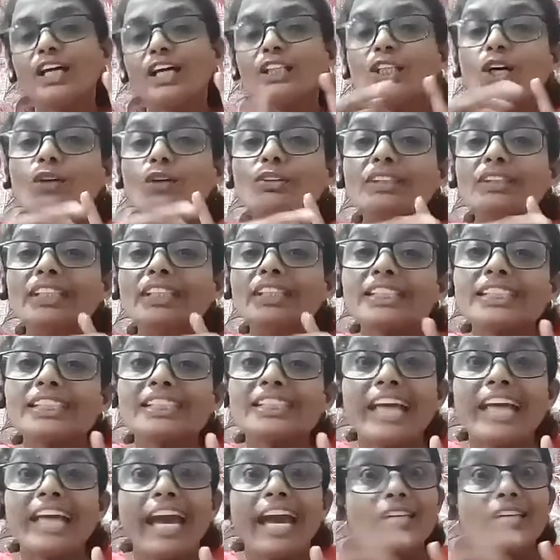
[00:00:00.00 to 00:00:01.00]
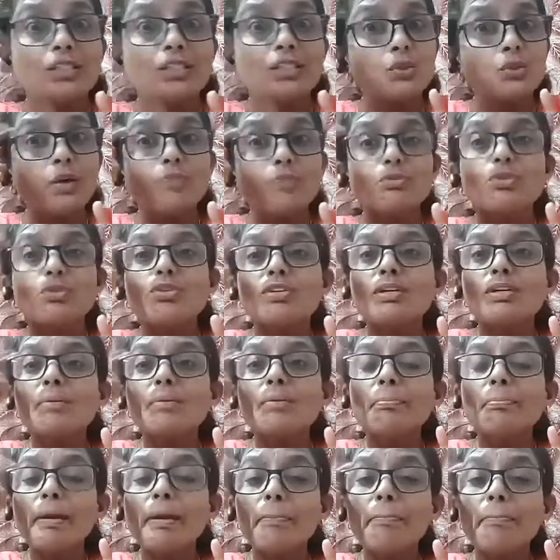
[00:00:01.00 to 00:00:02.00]
Now this gas, you have to
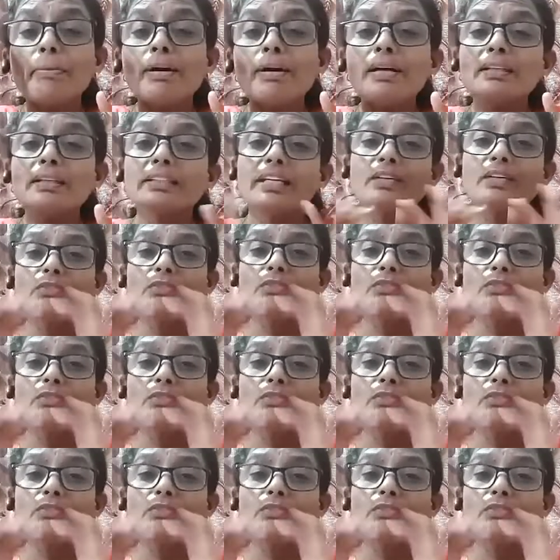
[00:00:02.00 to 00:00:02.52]
remember that